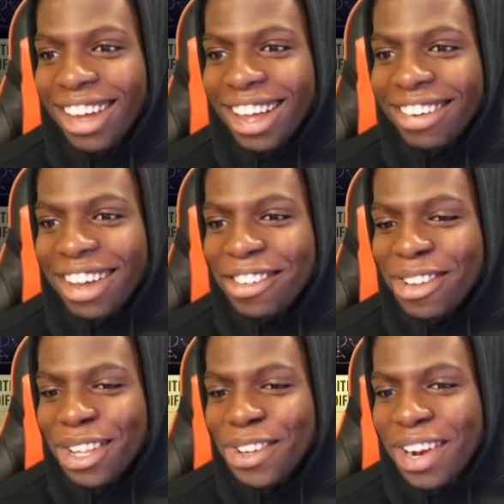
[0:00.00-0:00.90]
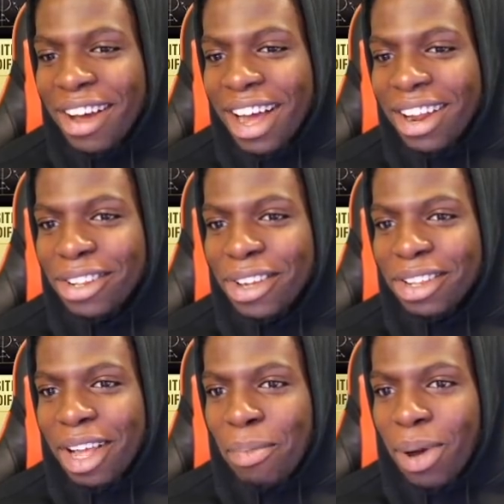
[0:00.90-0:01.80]
Wait, wait, what do I do now? How do I do
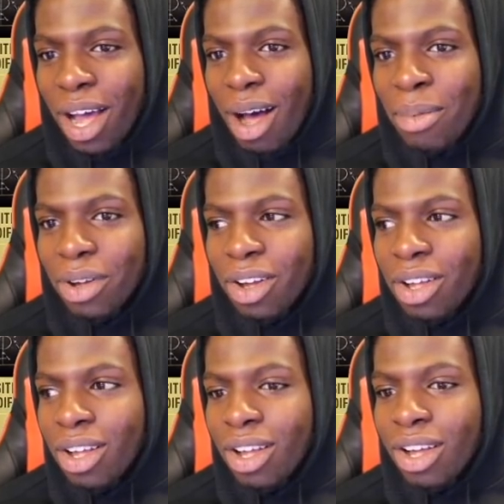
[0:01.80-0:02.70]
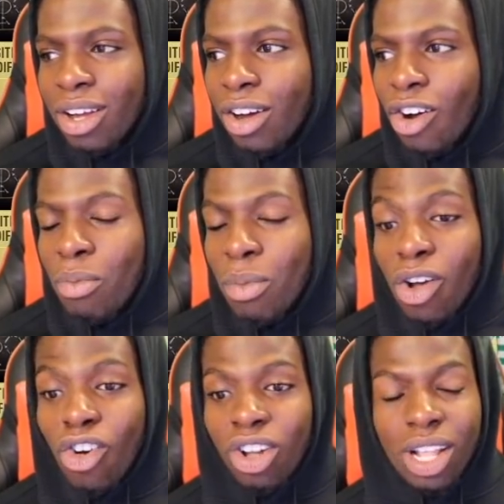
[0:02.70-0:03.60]
it? I put it up. Oh
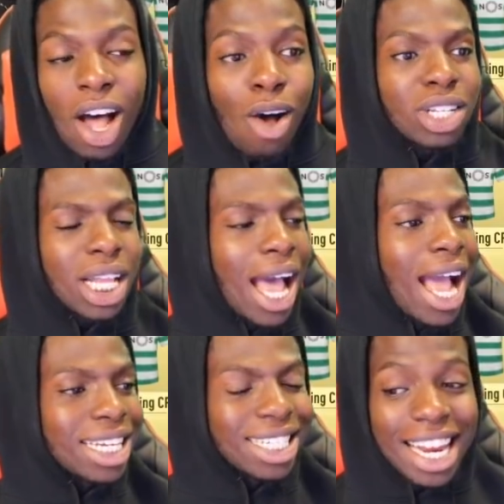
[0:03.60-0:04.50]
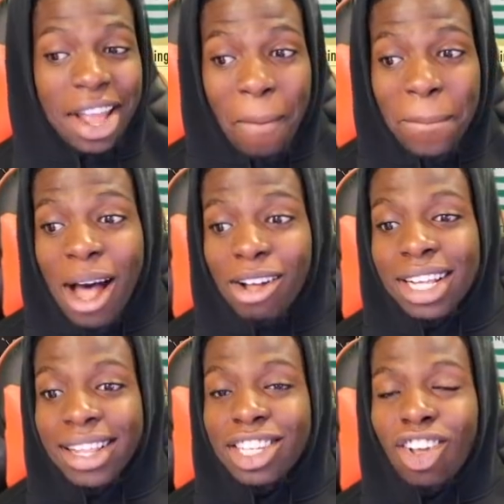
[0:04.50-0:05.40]
my god, I was actually
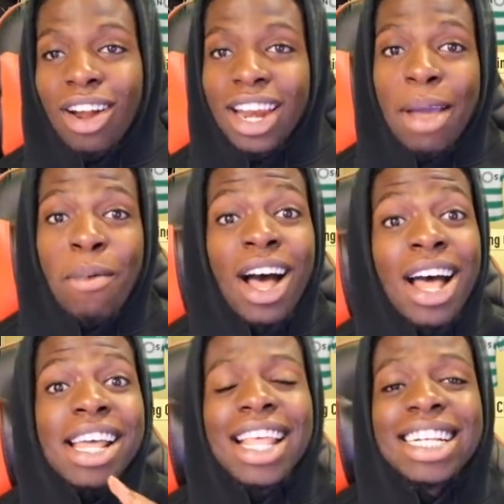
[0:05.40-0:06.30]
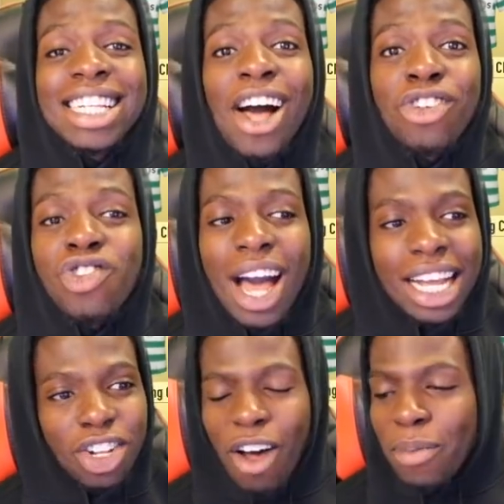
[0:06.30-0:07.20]
about to discard Neymar. That's how you
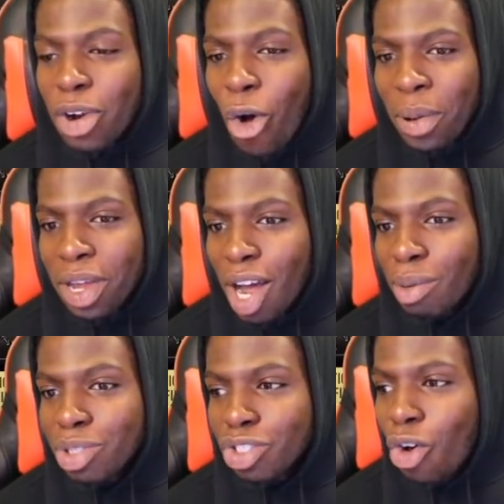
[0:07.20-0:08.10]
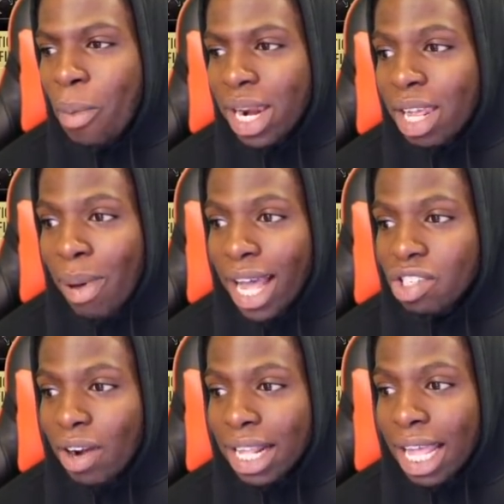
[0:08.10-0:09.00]
guys know I've been opening up so many
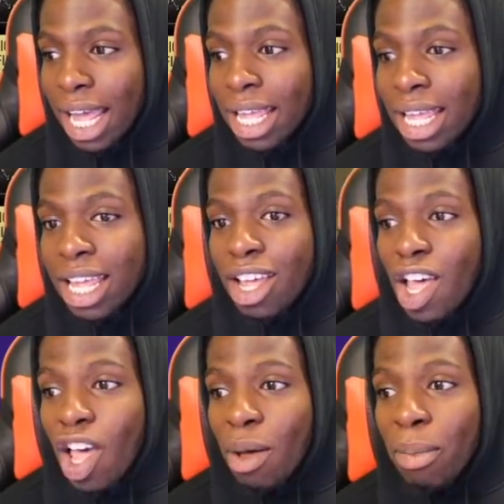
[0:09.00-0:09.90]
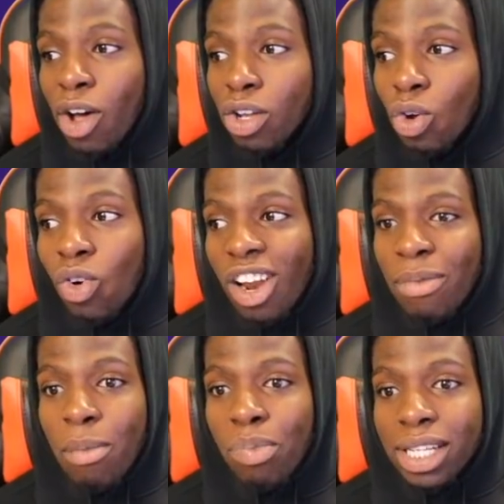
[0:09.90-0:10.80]
packs right there. Because all
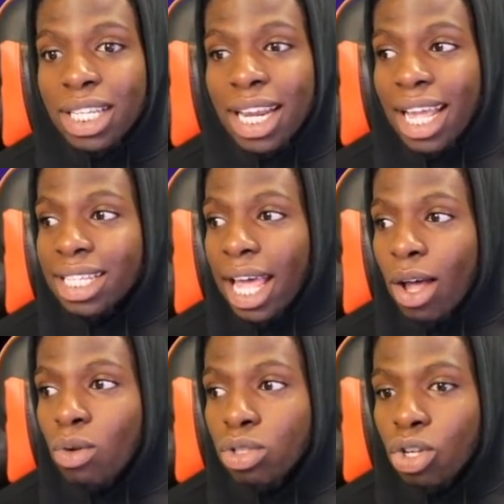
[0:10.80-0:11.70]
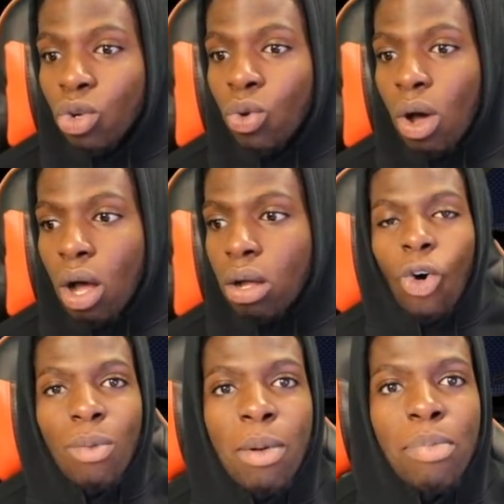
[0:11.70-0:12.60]
I've been pressing is L2.
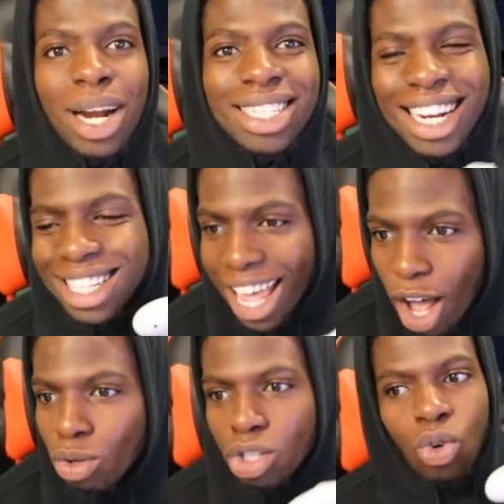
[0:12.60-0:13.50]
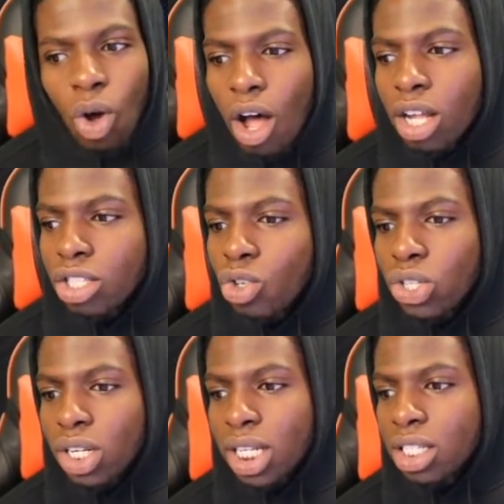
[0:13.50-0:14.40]
All I've been pressing is L2,
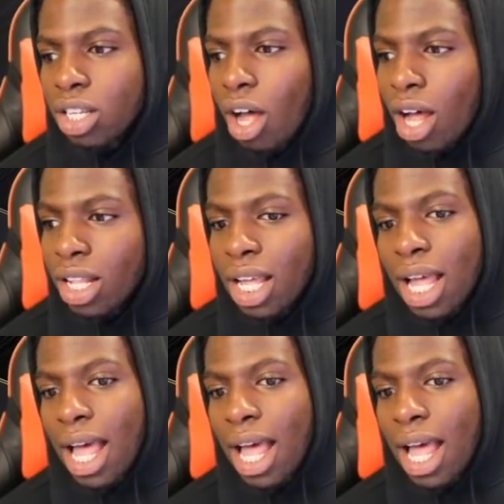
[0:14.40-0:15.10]
R2 to discard.